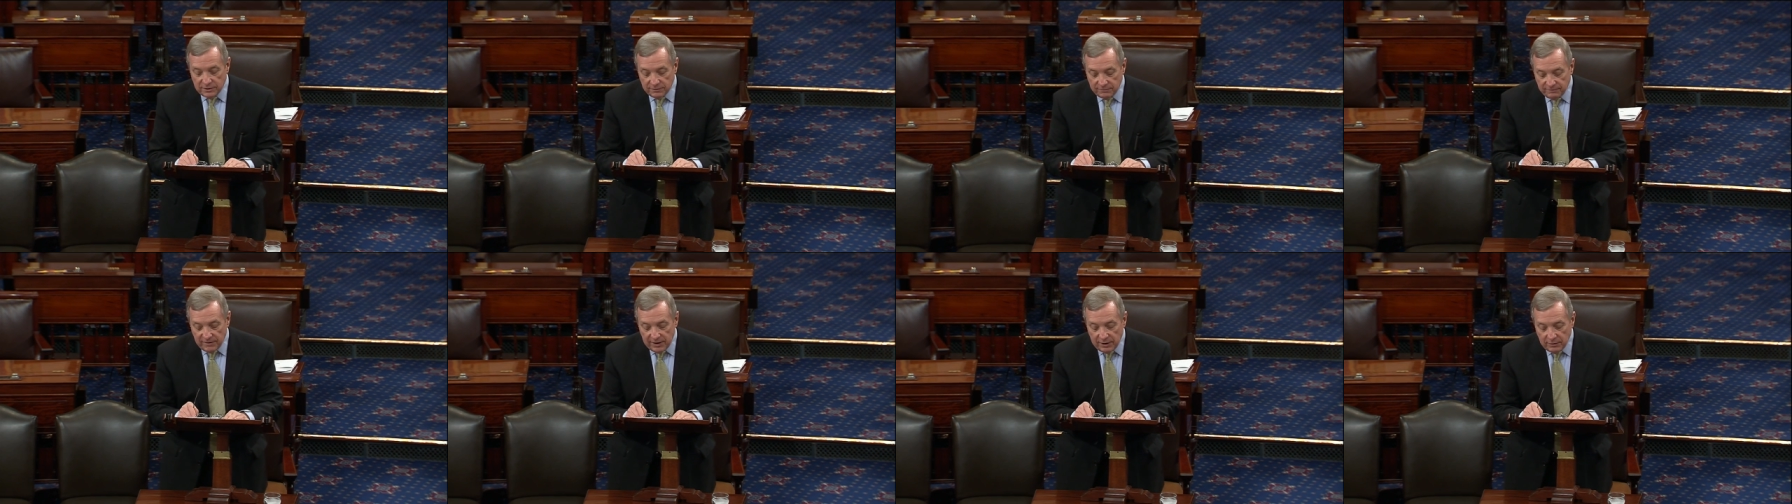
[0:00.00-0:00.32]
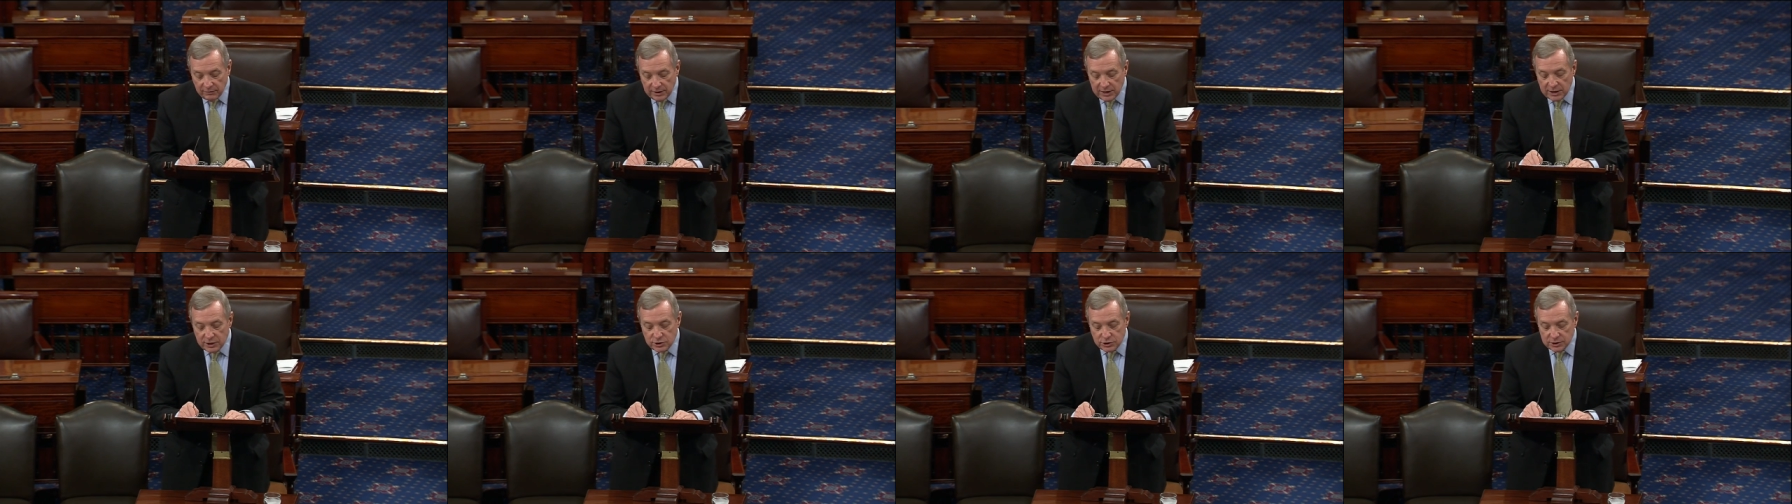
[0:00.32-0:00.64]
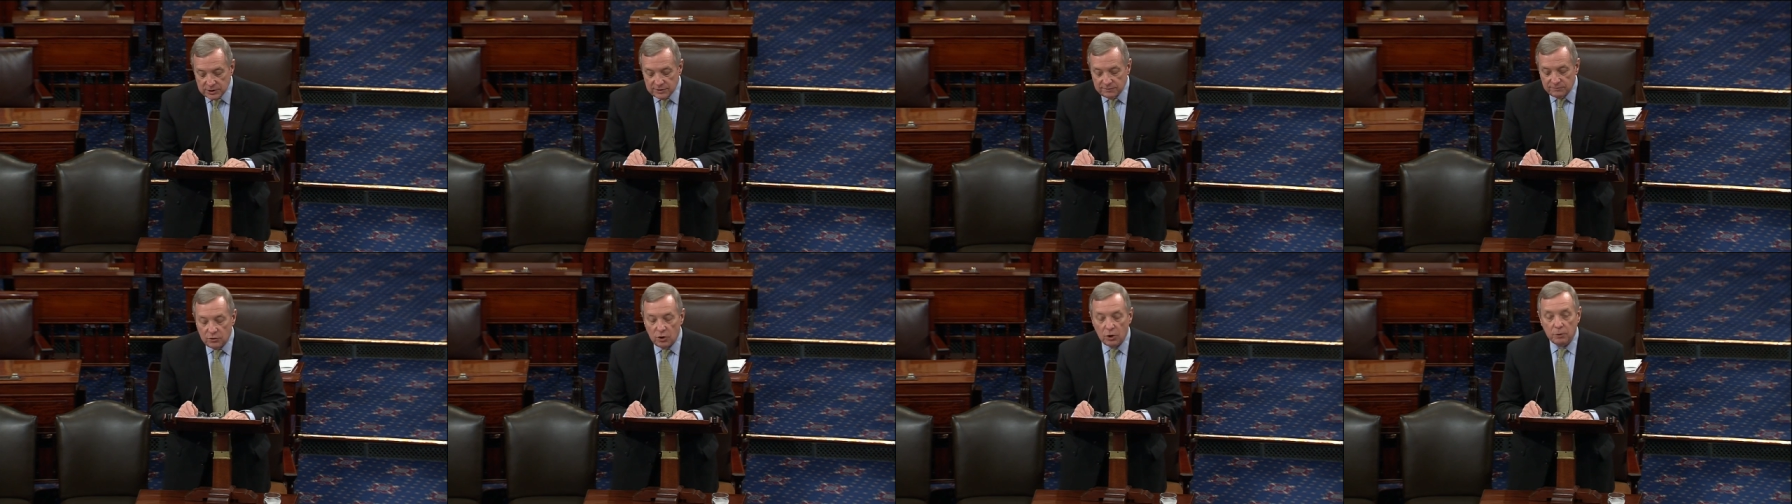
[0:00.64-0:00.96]

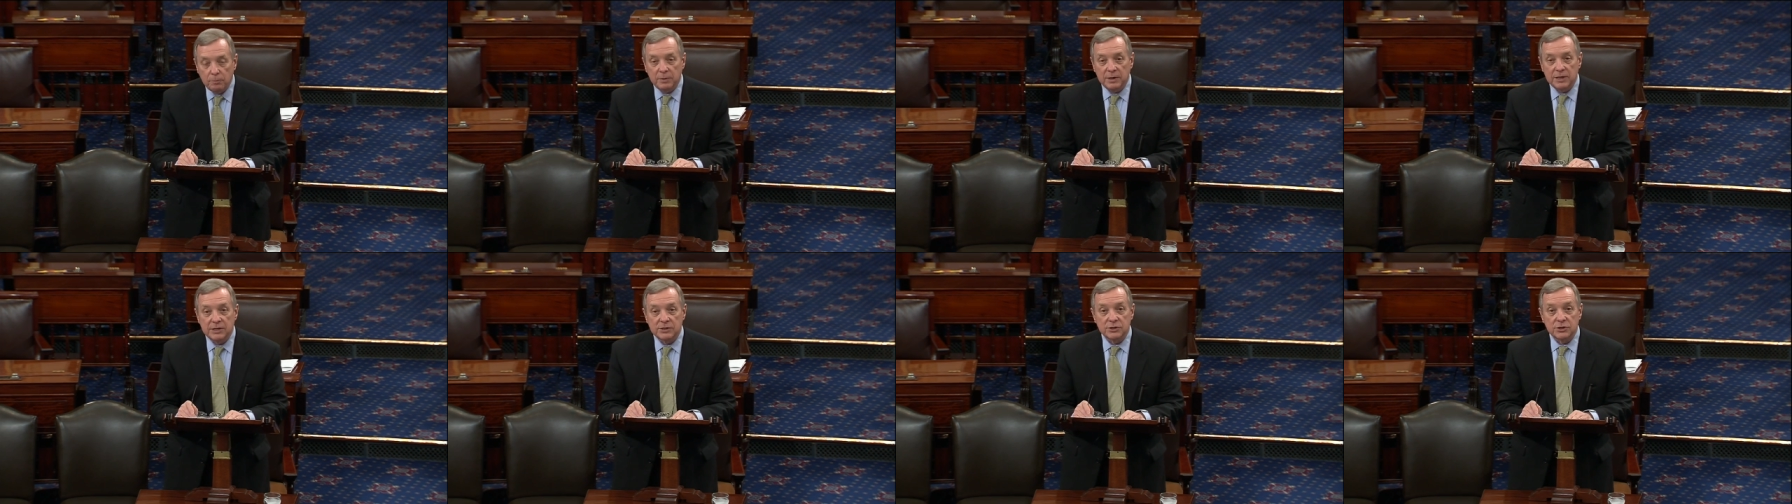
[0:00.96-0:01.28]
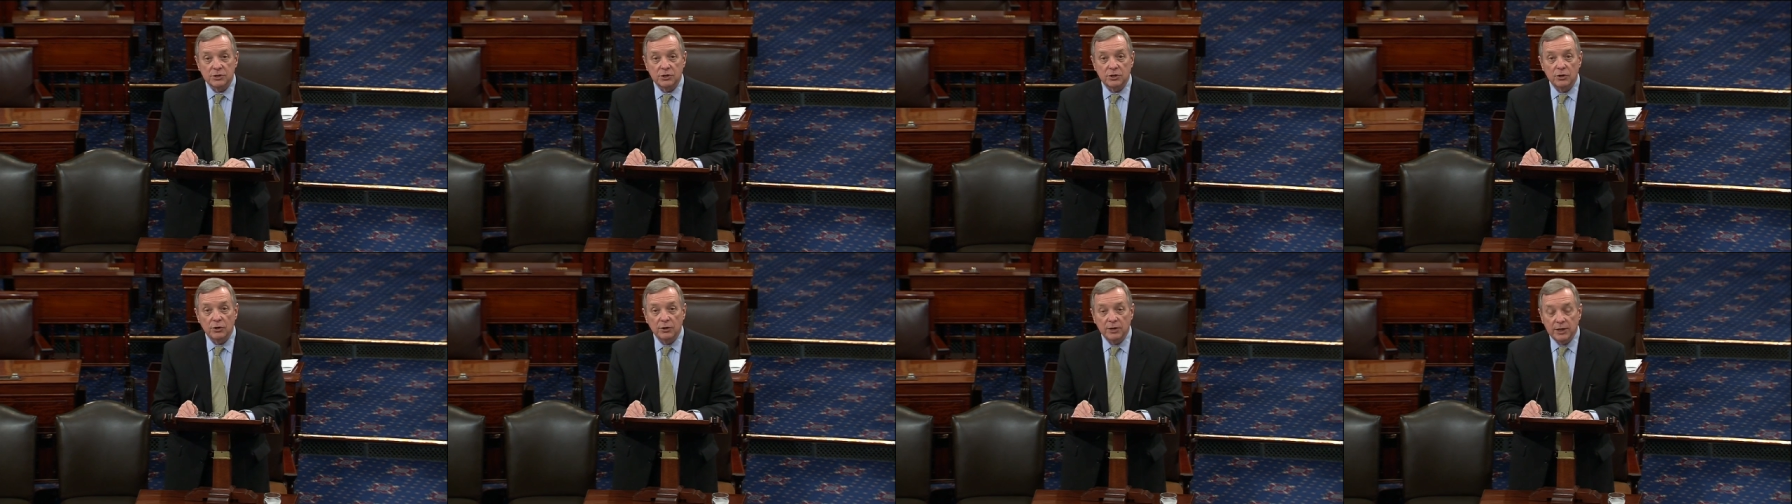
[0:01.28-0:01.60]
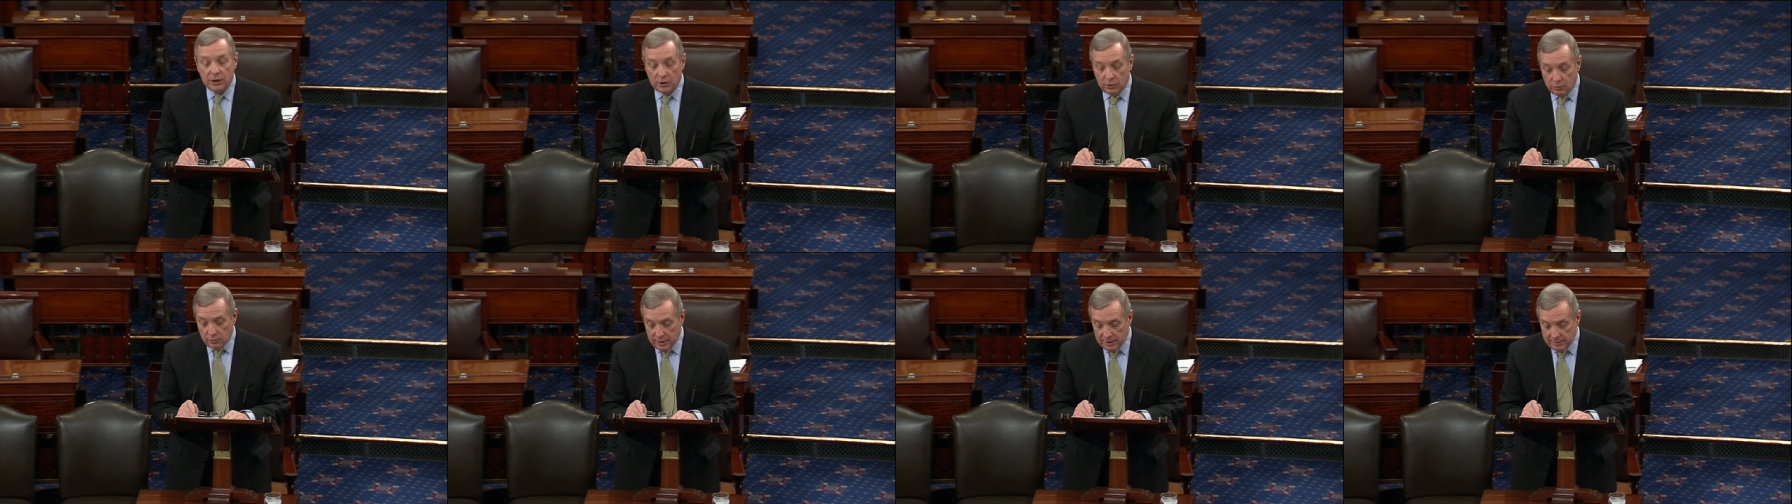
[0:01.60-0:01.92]
foundation of European security
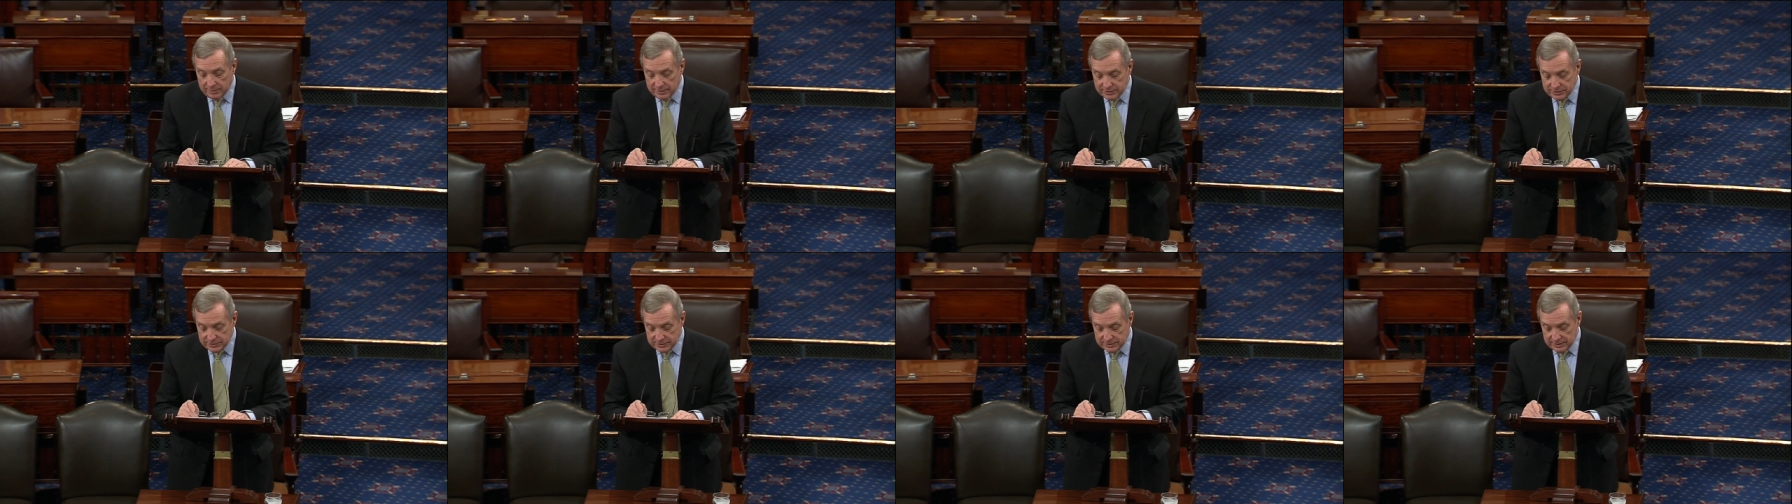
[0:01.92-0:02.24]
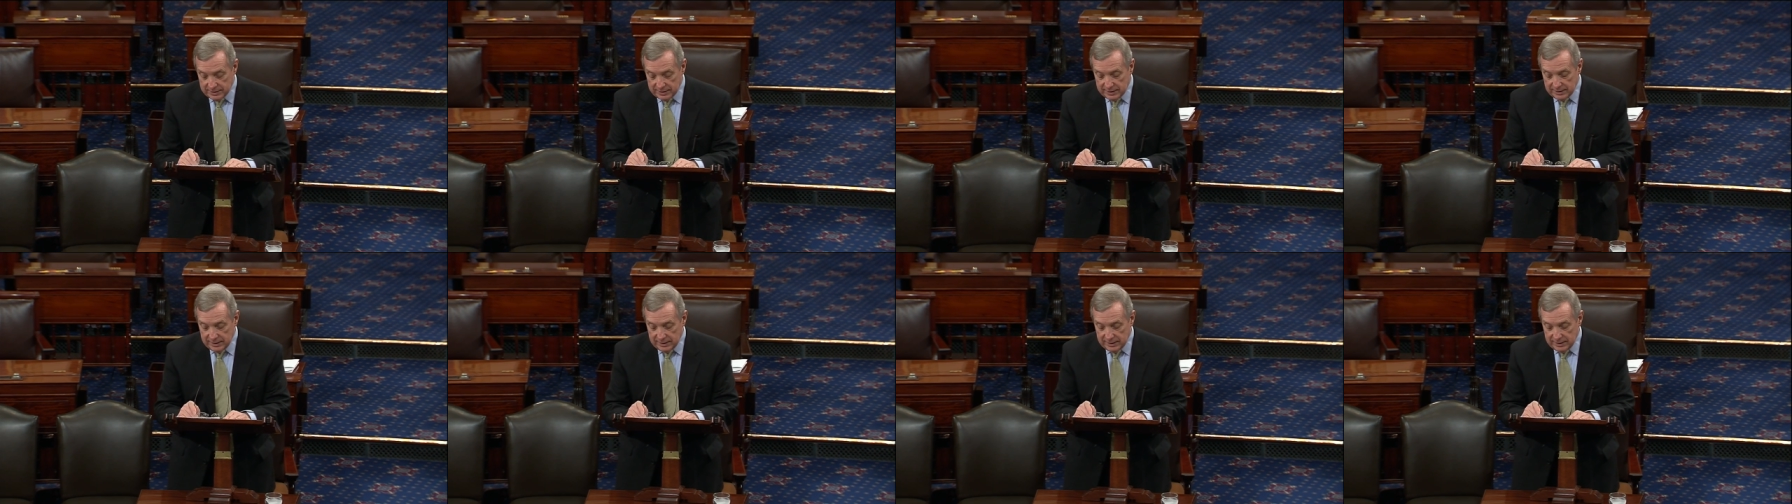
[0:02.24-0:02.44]
agreements